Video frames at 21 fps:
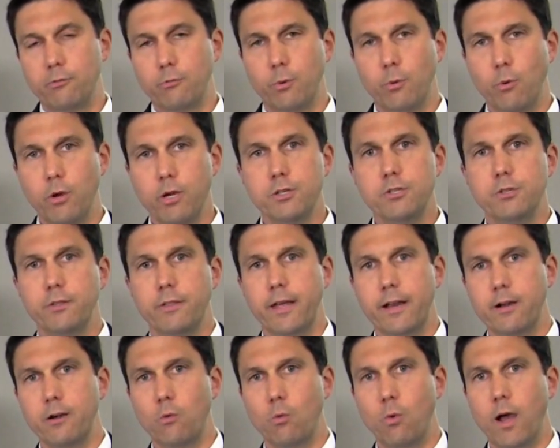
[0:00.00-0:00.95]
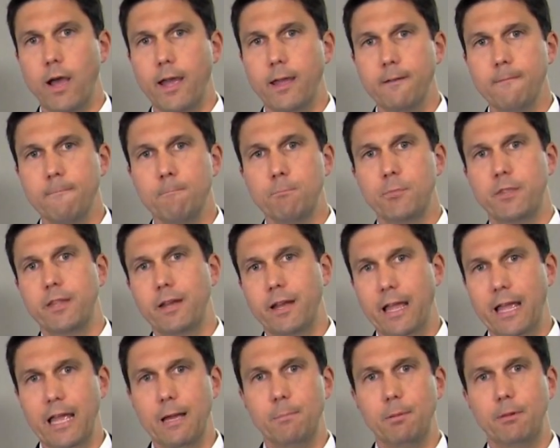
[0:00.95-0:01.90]
We want to do that in a way that
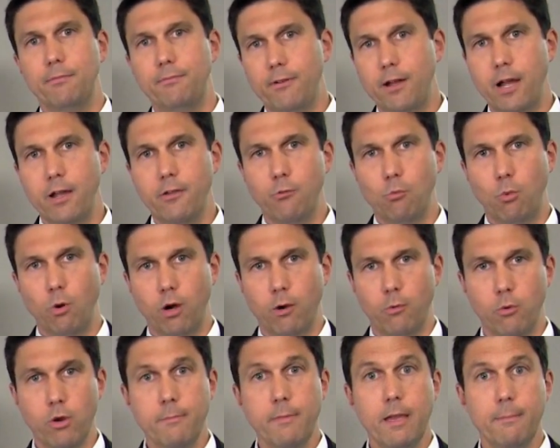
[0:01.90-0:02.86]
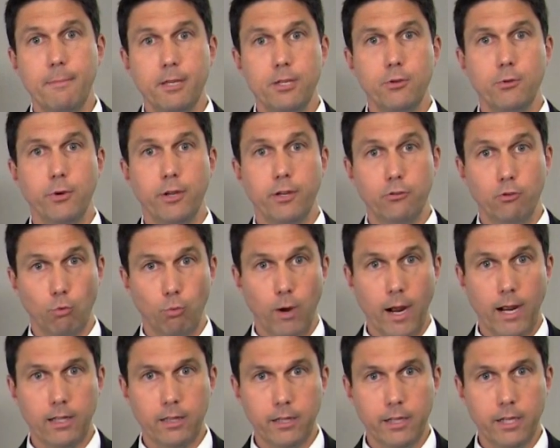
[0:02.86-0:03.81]
amplifies work we may be doing
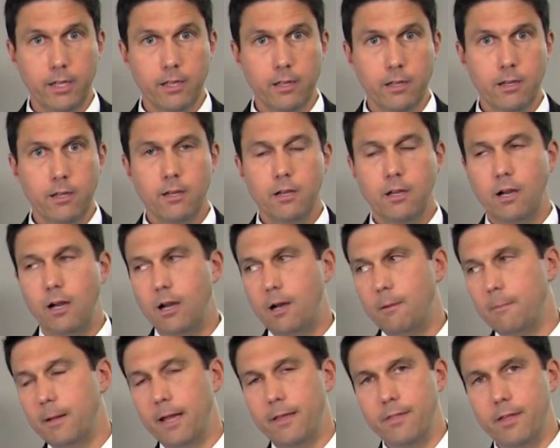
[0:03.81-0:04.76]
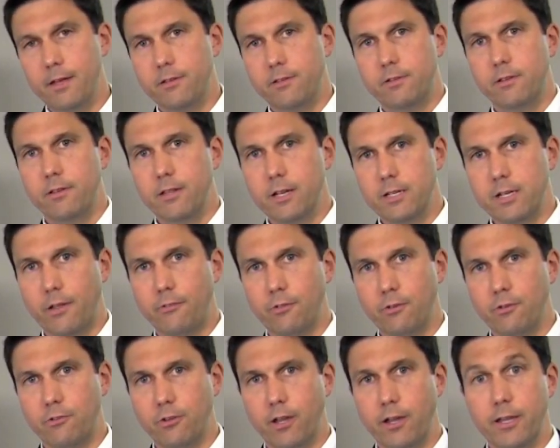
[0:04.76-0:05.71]
directly, and that
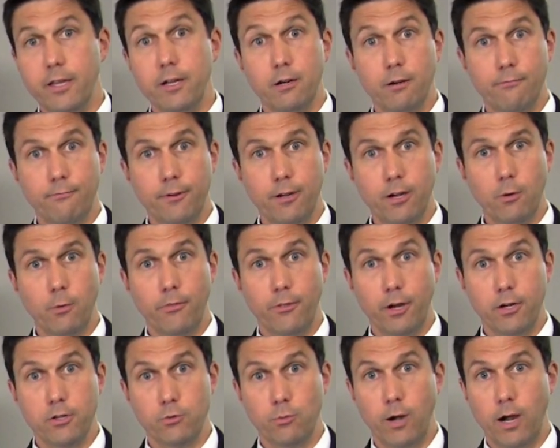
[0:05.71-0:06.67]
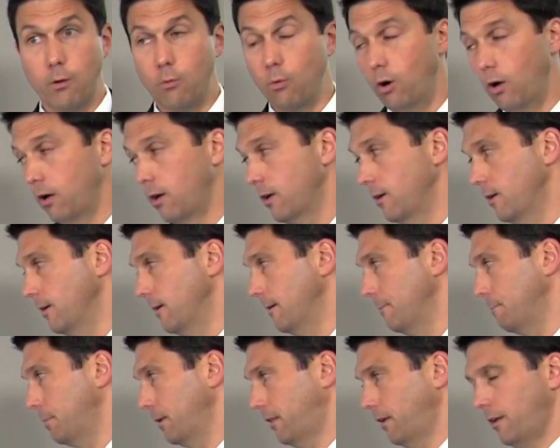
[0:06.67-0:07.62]
doesn't interfere with our direct work,
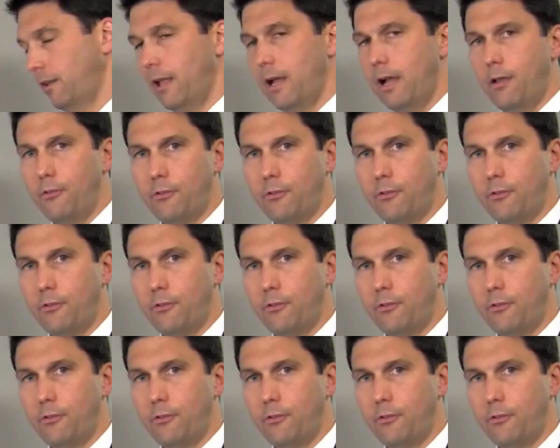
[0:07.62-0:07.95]
but that allows